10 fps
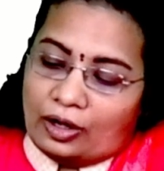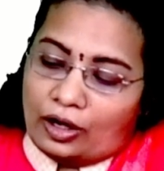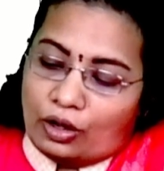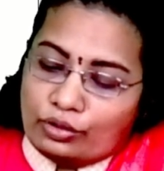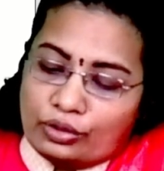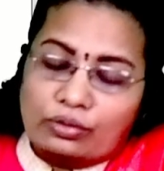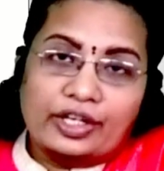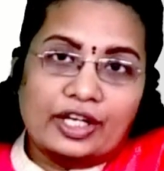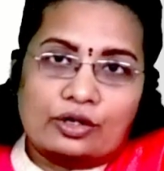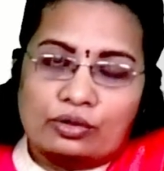How to
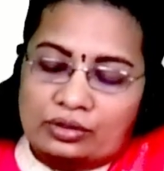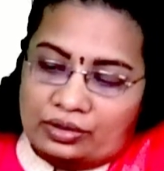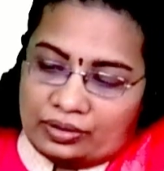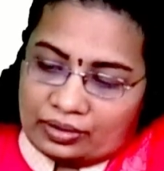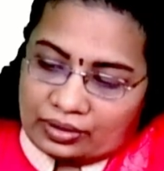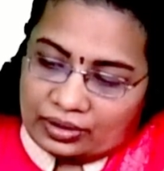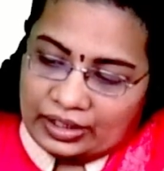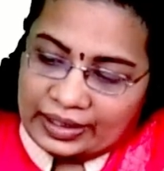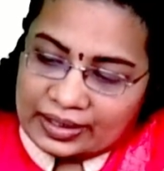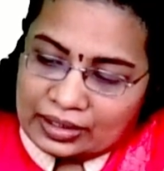decode this
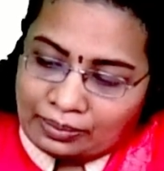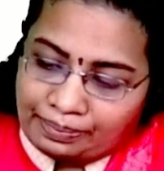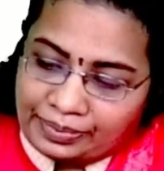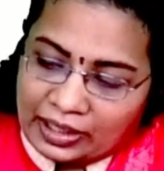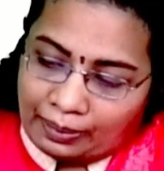in a simpler